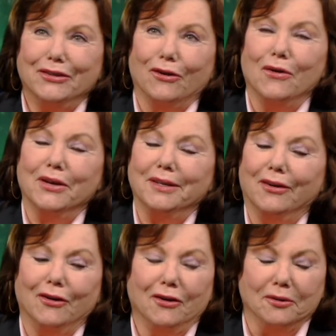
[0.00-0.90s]
growing
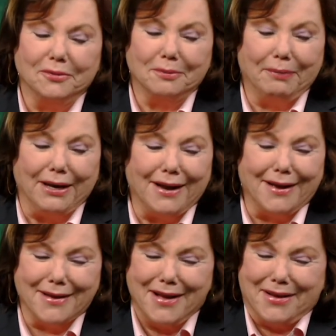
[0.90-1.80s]
herbs. But
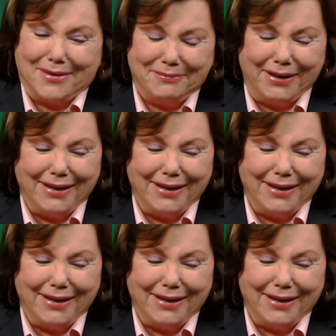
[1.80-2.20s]
um,